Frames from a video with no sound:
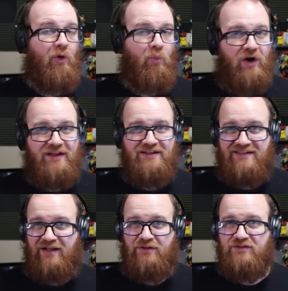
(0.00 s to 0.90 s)
what
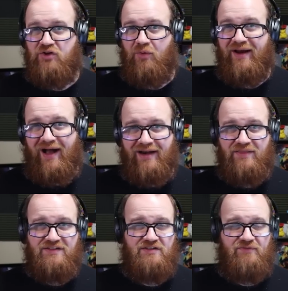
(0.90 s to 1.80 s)
exactly is going on in
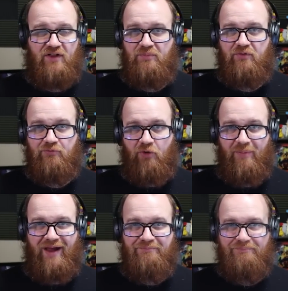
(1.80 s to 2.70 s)
this developing
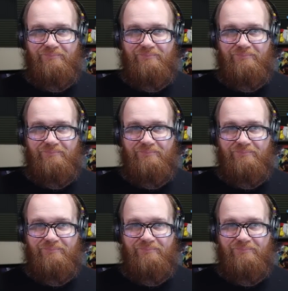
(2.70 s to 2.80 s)
format.